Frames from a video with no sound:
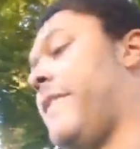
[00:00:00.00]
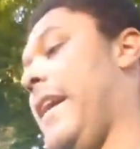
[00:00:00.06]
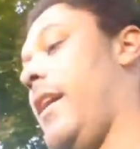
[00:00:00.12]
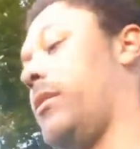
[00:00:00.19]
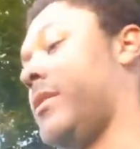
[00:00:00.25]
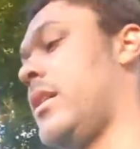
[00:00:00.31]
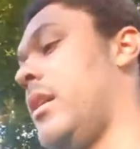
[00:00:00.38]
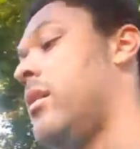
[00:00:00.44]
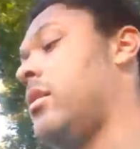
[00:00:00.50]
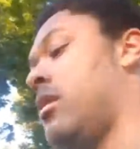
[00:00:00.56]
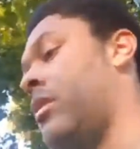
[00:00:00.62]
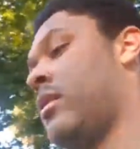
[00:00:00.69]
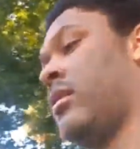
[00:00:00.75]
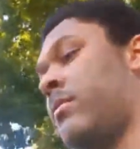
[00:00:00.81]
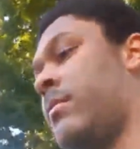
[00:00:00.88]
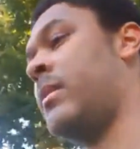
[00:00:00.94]
out.
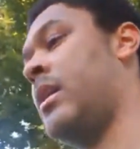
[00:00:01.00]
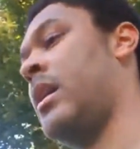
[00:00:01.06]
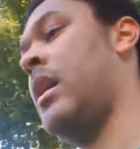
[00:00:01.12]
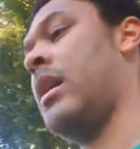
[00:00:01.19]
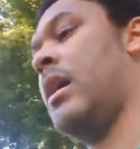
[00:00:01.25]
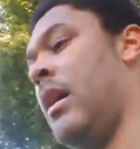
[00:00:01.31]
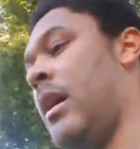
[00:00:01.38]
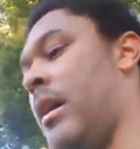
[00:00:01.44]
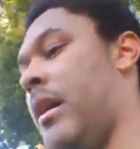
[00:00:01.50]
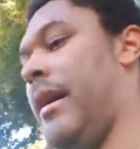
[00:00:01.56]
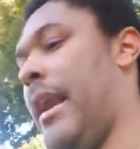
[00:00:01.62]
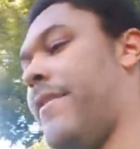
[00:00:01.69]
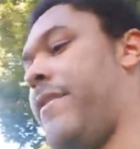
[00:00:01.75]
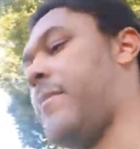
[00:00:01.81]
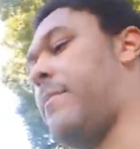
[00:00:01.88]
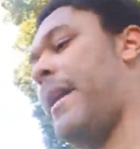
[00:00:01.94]
And
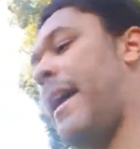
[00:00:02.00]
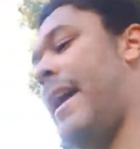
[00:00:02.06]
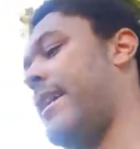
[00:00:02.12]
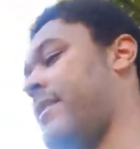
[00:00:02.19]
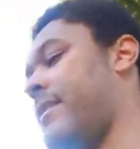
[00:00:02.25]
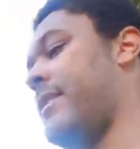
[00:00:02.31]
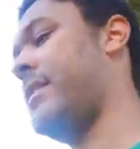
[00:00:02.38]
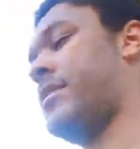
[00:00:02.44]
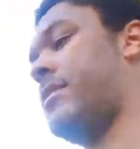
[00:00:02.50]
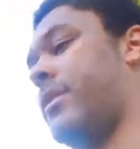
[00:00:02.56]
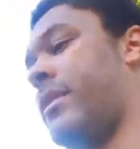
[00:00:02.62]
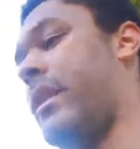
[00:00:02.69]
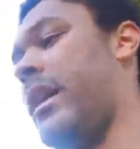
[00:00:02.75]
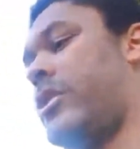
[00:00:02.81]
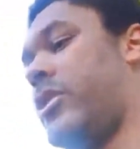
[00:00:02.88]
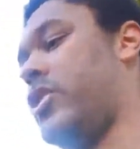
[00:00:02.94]
I've compared this, the
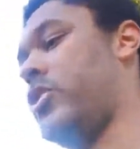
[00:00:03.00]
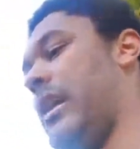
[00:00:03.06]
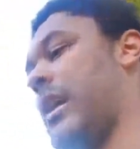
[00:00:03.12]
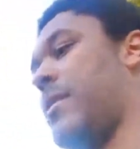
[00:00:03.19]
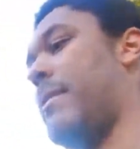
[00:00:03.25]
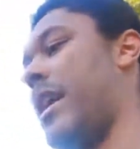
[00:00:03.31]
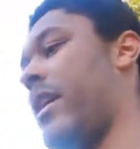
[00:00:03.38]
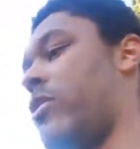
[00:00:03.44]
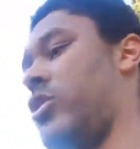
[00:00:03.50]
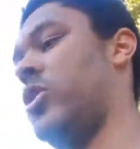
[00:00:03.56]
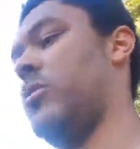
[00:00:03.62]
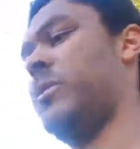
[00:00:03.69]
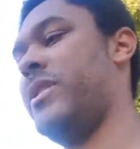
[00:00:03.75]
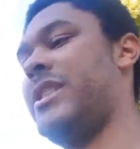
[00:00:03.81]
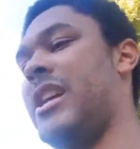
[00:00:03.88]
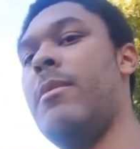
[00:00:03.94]
gacha, to like a
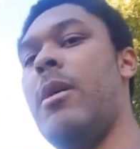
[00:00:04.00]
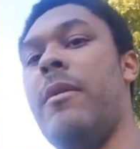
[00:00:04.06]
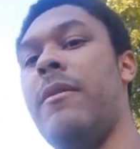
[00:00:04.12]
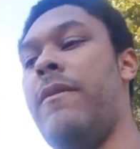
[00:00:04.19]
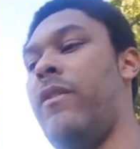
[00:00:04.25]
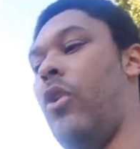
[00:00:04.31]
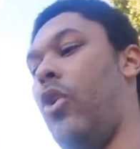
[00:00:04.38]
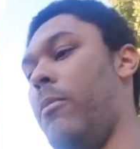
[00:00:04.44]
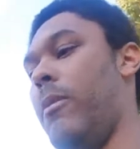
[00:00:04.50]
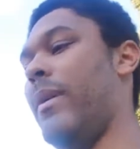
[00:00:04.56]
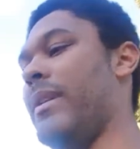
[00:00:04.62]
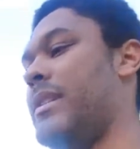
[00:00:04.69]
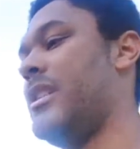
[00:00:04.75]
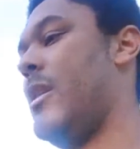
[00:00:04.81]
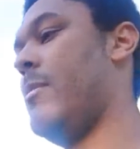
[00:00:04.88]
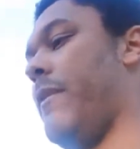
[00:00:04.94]
microcosm of cinema before, but
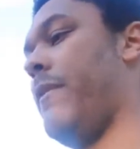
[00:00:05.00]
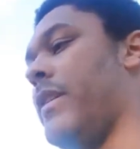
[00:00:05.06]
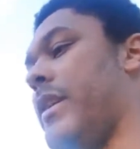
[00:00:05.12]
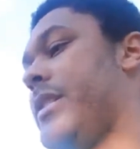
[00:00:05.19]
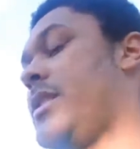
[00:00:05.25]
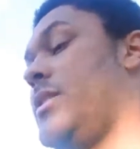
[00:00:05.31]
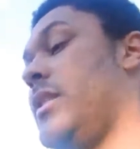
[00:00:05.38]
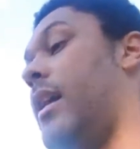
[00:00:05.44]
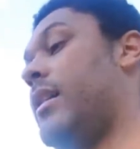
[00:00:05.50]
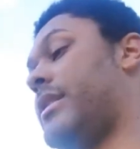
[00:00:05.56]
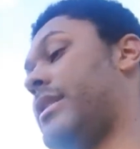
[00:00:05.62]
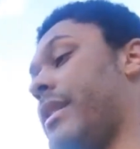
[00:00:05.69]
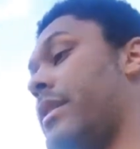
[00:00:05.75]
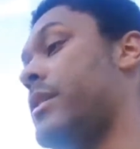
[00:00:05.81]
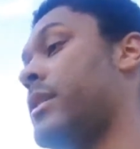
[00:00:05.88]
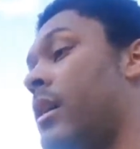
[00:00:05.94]
when cinema first
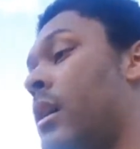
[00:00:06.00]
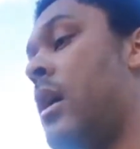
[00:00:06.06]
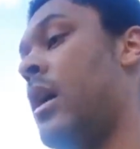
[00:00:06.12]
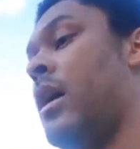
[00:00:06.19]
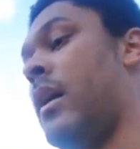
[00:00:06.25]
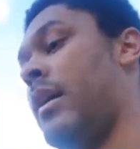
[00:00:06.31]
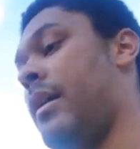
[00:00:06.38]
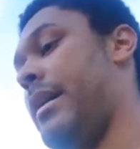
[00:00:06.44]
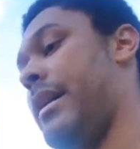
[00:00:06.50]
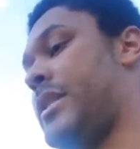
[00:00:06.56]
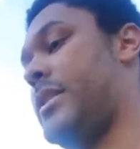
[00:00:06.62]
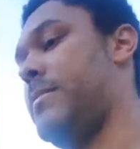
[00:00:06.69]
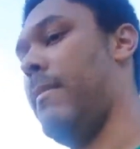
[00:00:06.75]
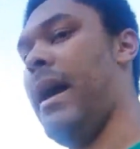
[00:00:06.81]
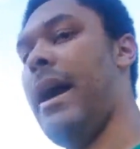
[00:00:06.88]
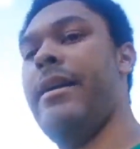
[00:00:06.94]
started,
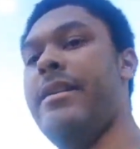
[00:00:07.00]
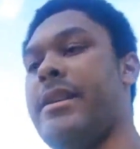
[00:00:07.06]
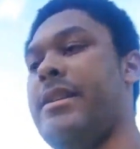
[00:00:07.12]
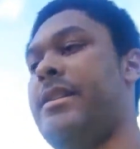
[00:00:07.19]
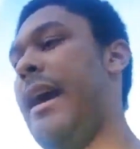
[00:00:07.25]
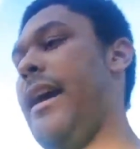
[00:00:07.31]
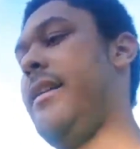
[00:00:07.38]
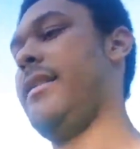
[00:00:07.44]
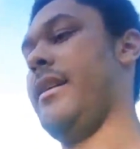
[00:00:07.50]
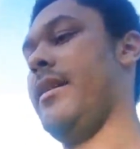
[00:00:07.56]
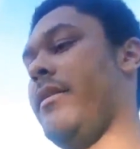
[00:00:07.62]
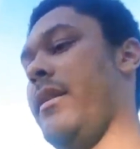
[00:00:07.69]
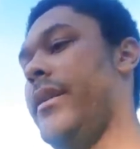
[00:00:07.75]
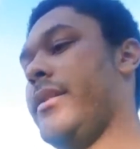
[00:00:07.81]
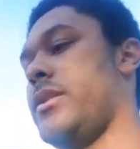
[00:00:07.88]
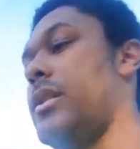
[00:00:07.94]
it's my understanding
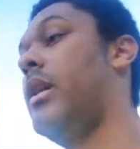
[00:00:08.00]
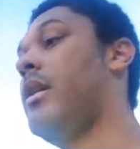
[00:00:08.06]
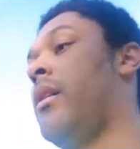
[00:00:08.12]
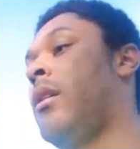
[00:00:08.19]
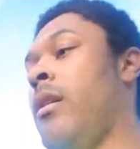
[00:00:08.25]
that